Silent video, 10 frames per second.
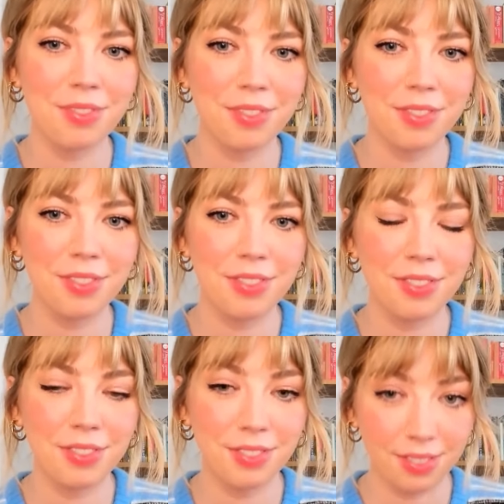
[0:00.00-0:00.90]

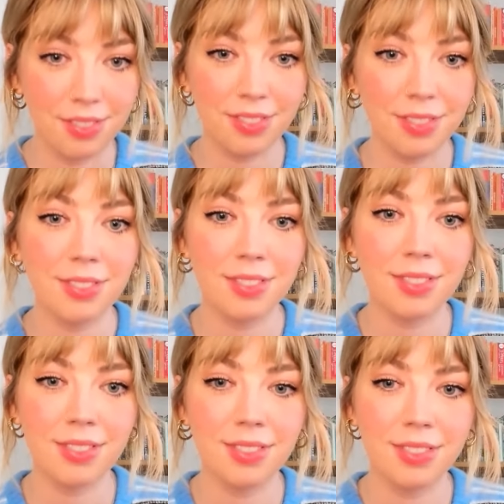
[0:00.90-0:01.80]

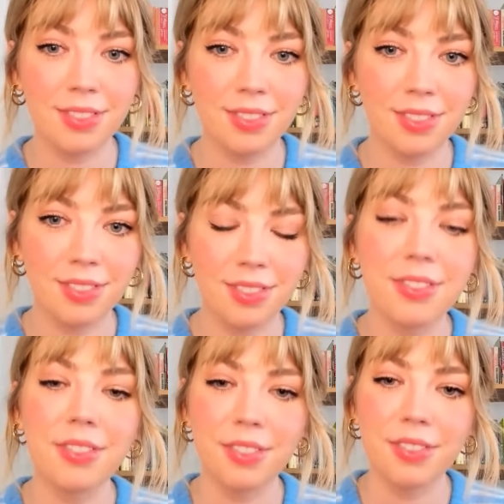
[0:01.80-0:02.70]

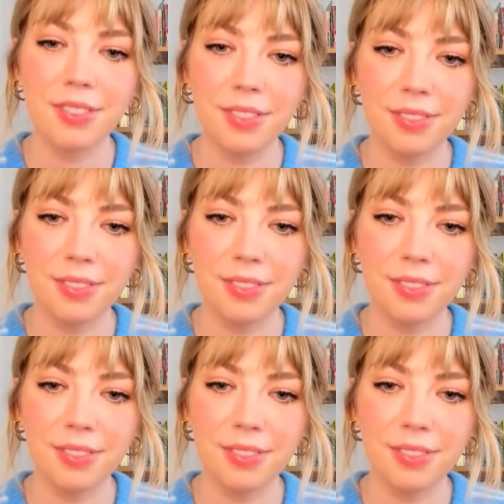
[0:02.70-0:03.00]
The person shown says nothing.